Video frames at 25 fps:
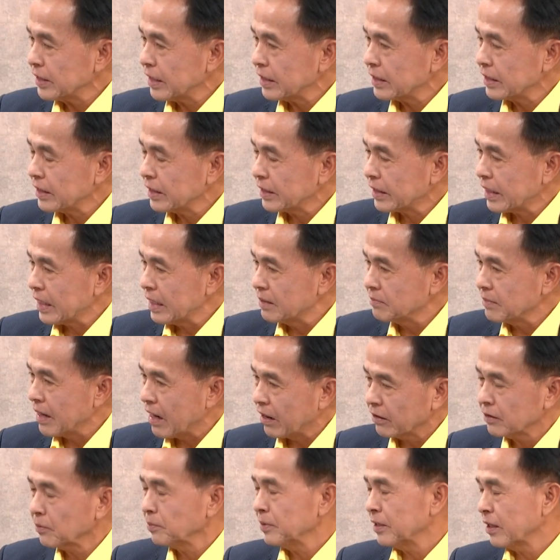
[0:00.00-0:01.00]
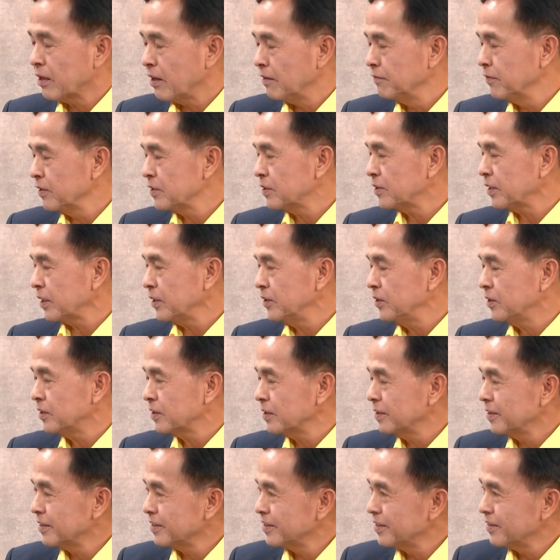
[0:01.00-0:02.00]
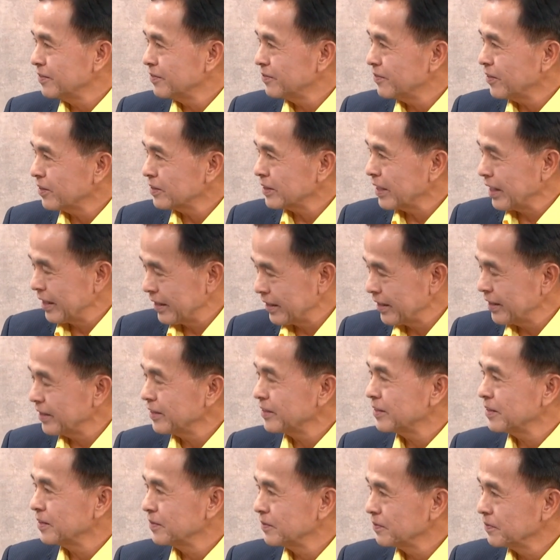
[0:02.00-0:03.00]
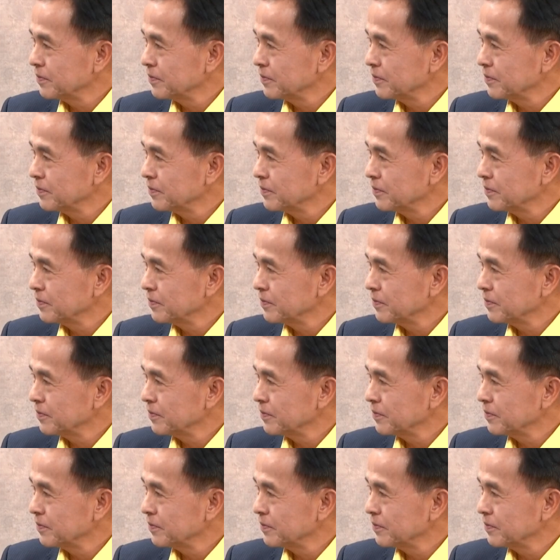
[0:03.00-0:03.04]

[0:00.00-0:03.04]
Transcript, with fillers: that came out of the conversation for Thailand?